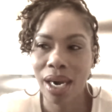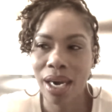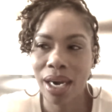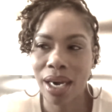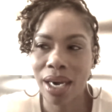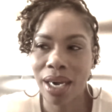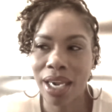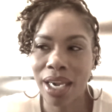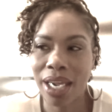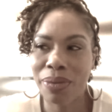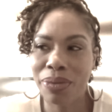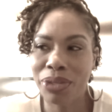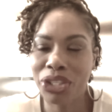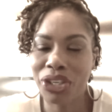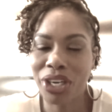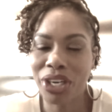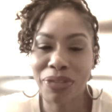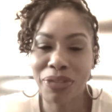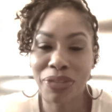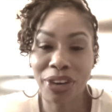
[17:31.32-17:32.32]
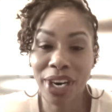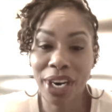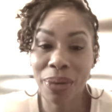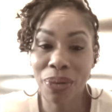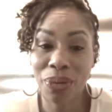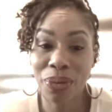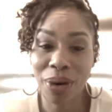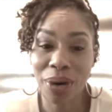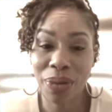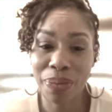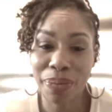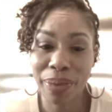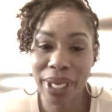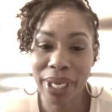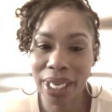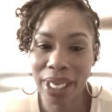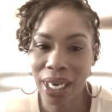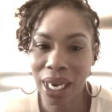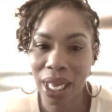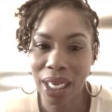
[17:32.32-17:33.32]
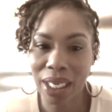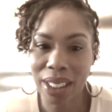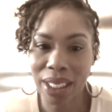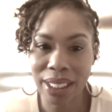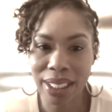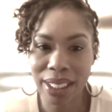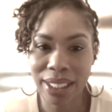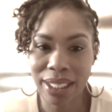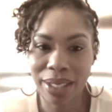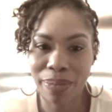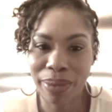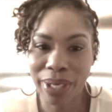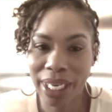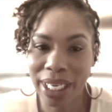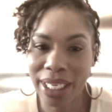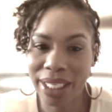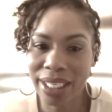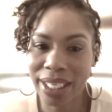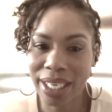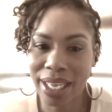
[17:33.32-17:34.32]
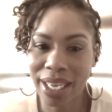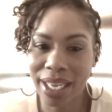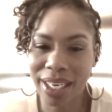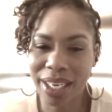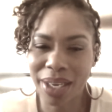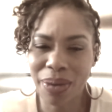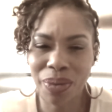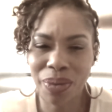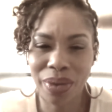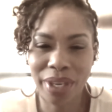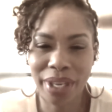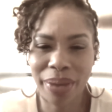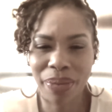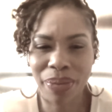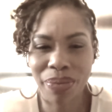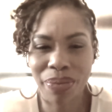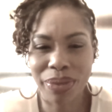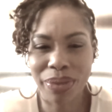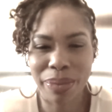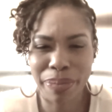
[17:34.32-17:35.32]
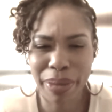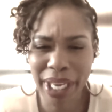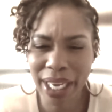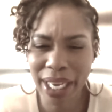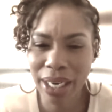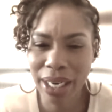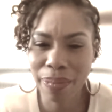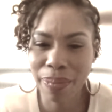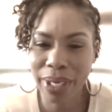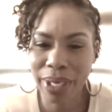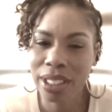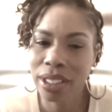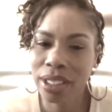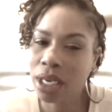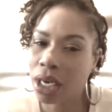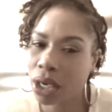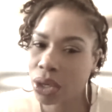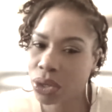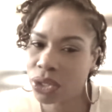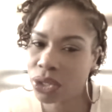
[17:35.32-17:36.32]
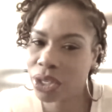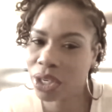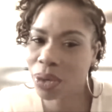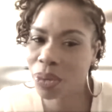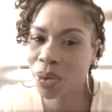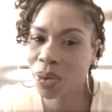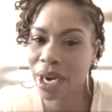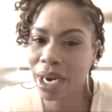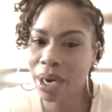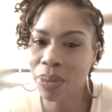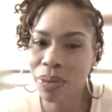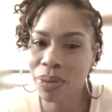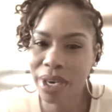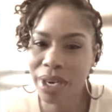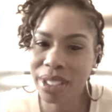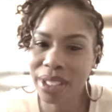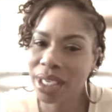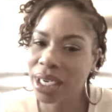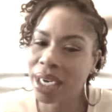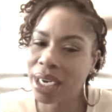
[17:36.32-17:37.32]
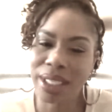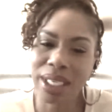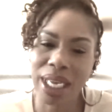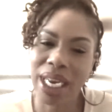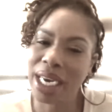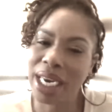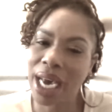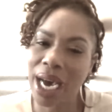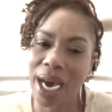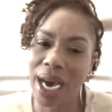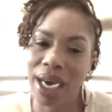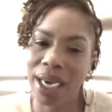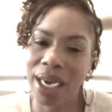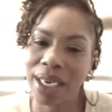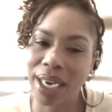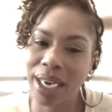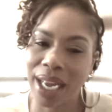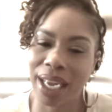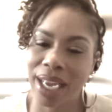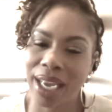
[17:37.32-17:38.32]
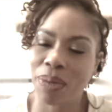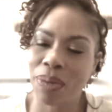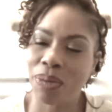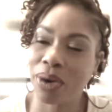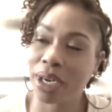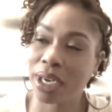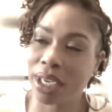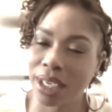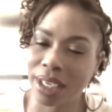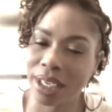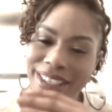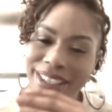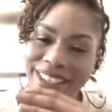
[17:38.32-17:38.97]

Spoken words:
he was trying to figure out where would be like a decent place, and he was picking a place closer to where I worked, and I was like, nah, like I wanna